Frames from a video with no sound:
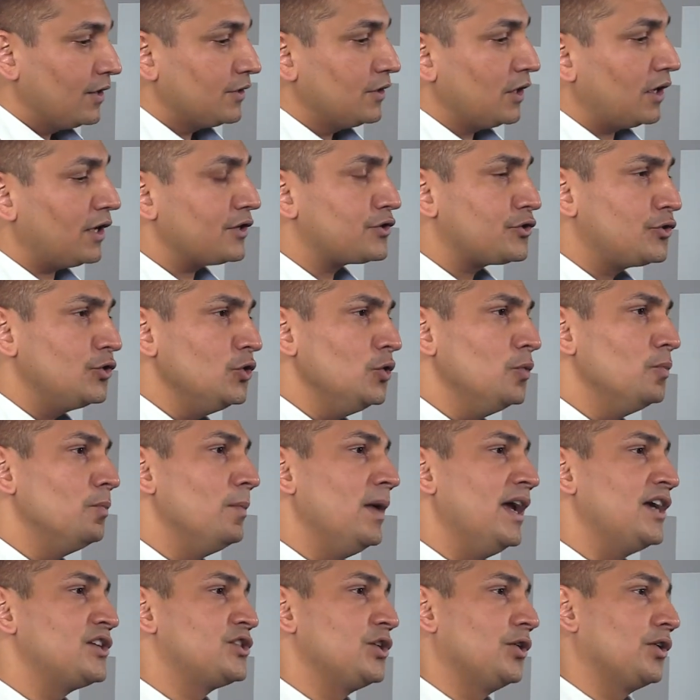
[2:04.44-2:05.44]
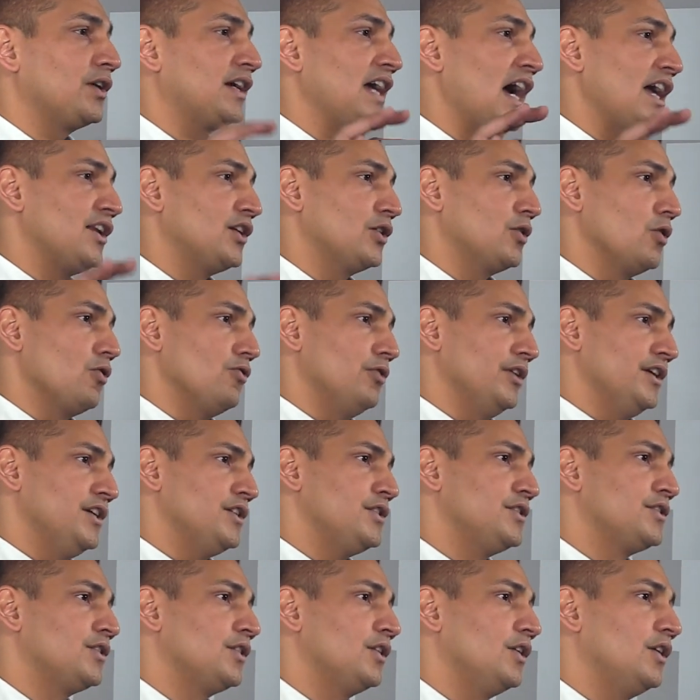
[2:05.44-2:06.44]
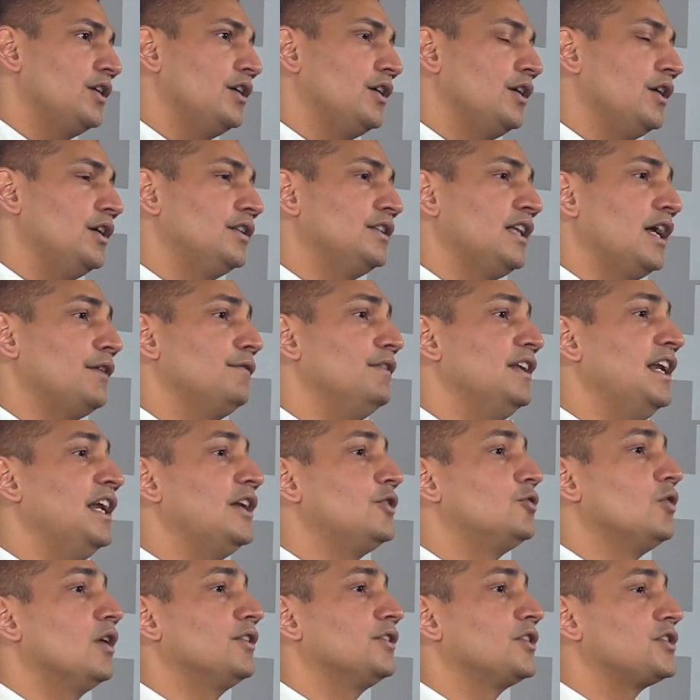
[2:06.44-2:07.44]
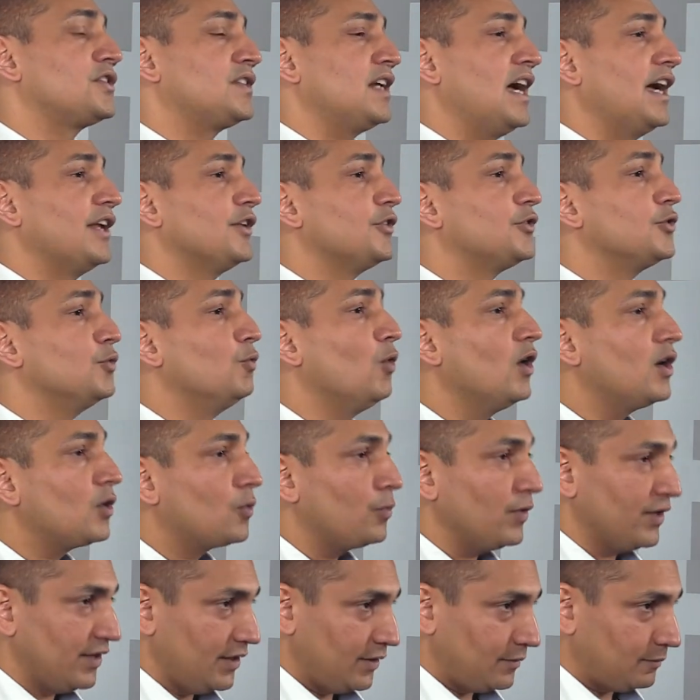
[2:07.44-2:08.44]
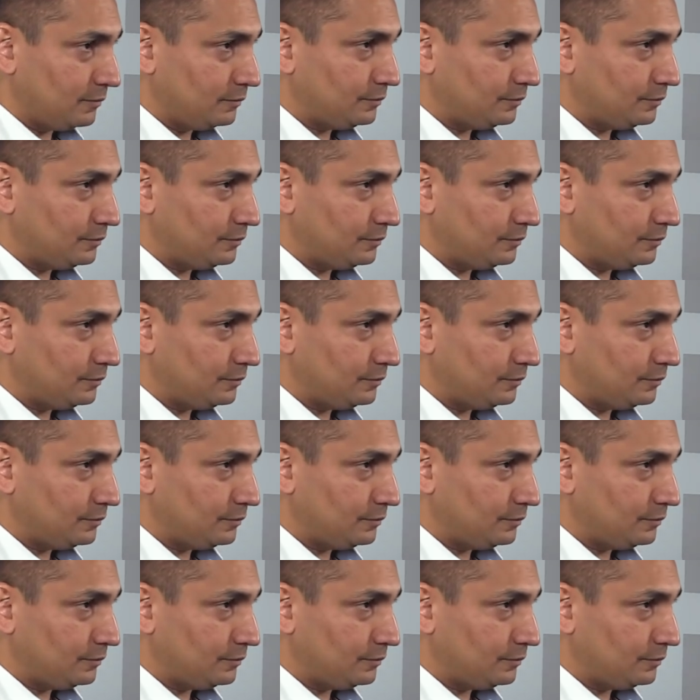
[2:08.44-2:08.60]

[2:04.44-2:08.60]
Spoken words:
there are 2 major categories that we need to understand to work with it.